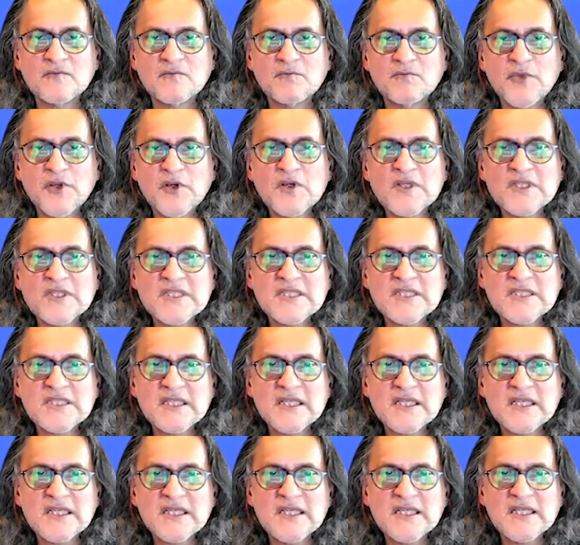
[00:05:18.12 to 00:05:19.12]
Because
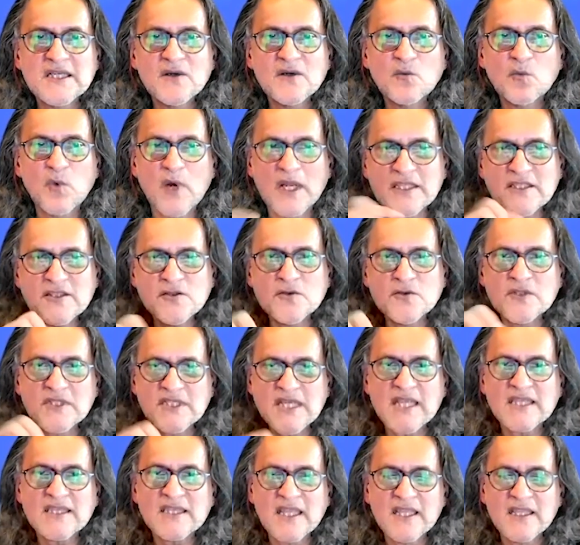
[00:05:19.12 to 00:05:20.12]
once you
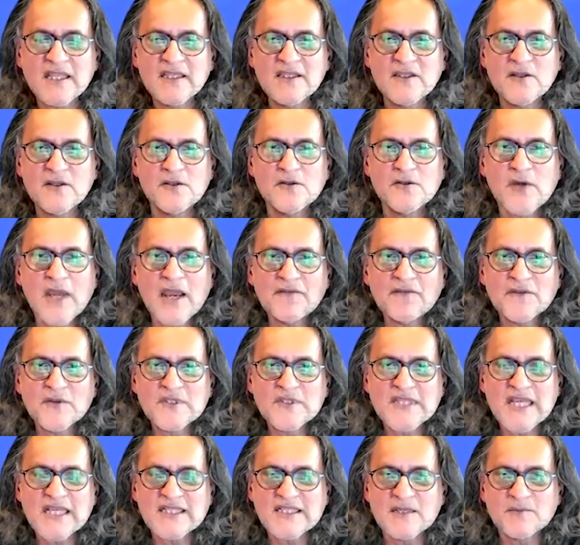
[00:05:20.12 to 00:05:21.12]
set, you, you have to
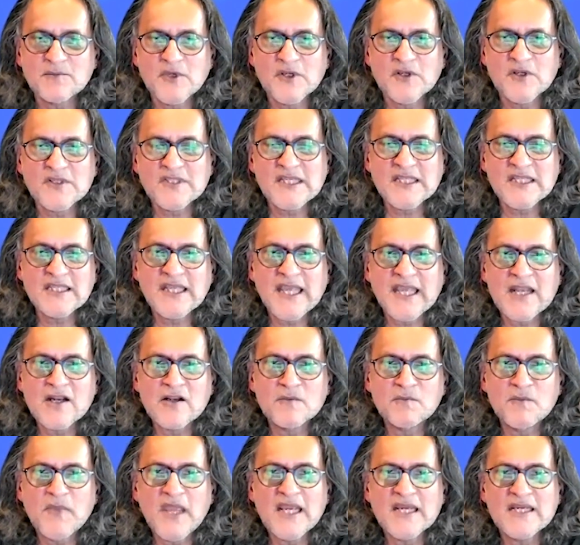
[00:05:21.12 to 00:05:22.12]
set it because it
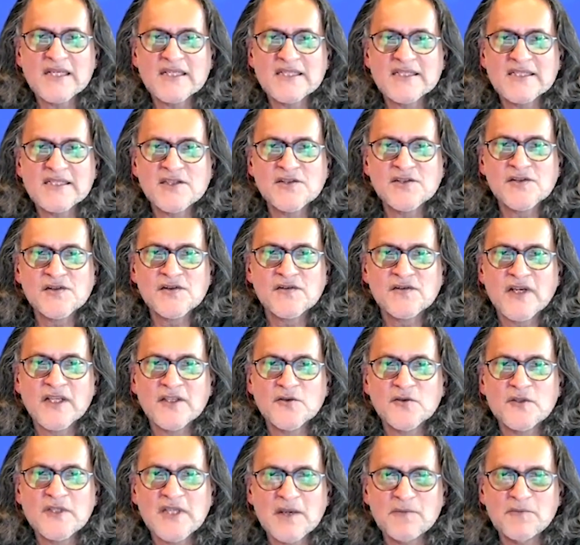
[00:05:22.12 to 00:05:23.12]
cannot make a decision, right?
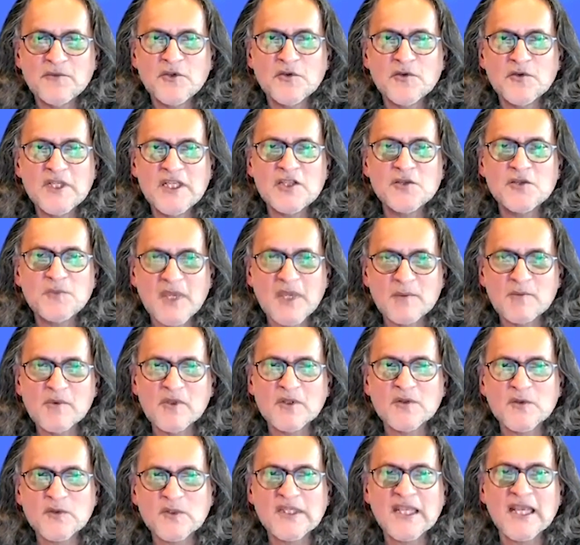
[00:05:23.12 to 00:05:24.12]
You, have, you need to be able
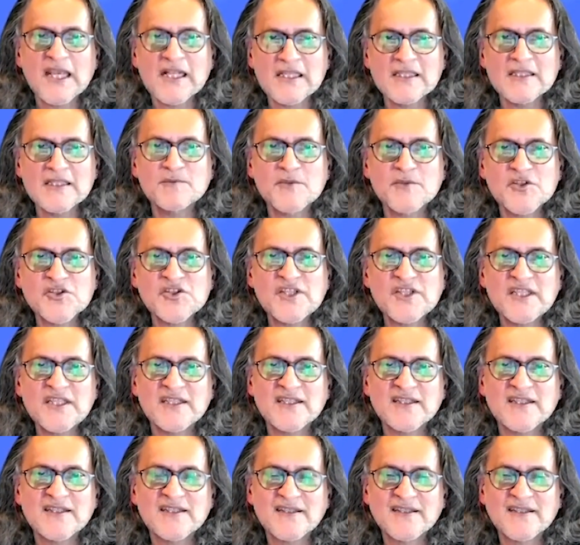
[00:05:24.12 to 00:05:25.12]
to tell the
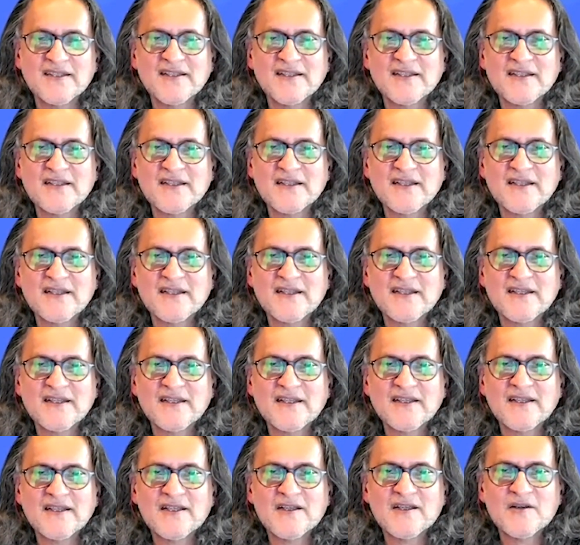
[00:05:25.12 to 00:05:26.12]
machine. Yeah.
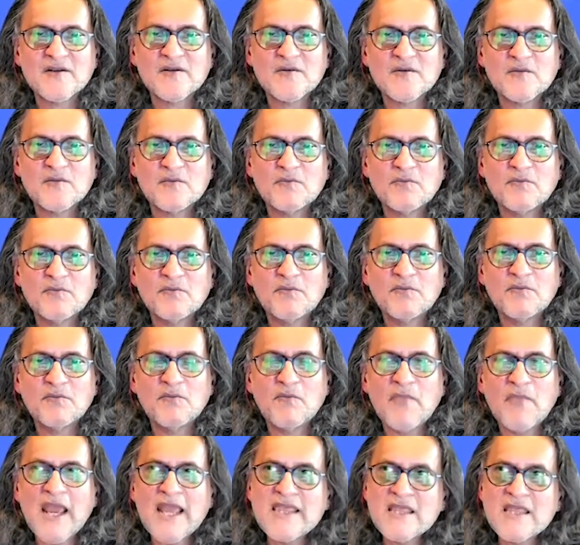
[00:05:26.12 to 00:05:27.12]

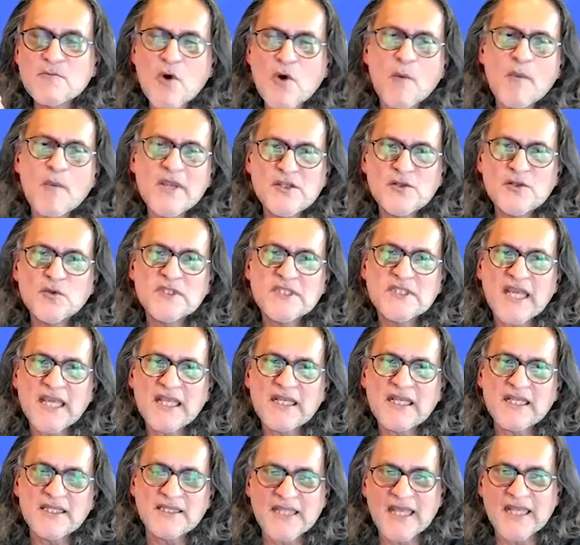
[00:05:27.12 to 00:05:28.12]
And the moment you
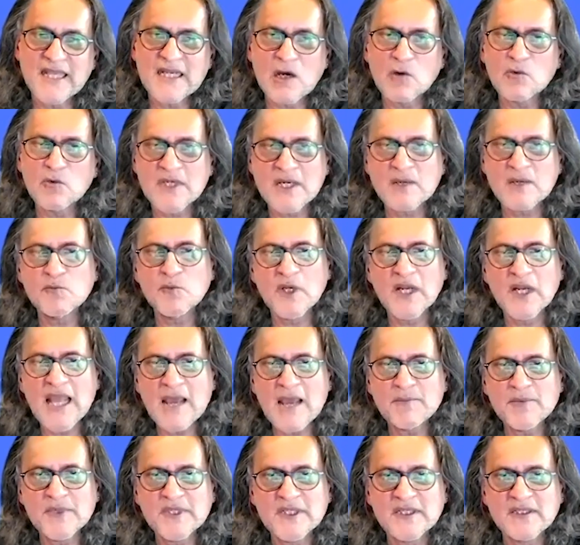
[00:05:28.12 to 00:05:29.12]
tell it, that outcome will
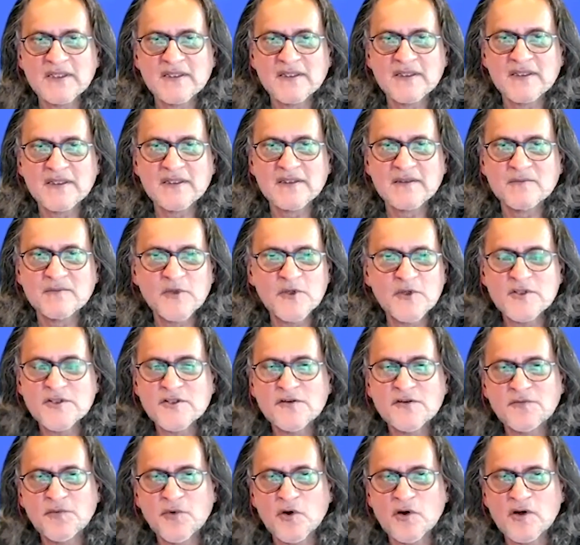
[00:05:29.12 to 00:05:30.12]
happen because
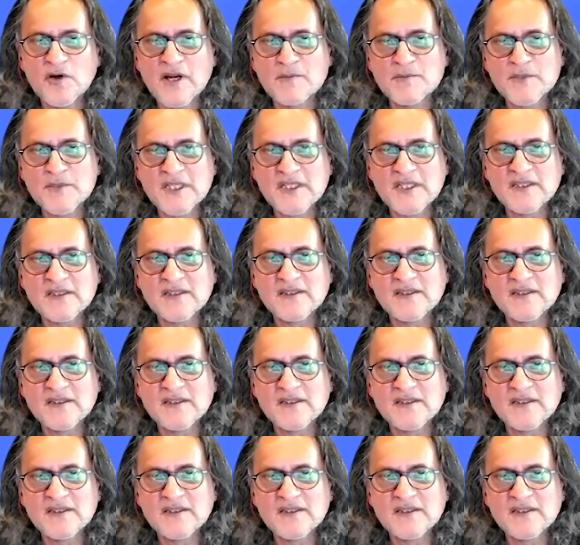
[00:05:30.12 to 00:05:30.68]
you've programmed it.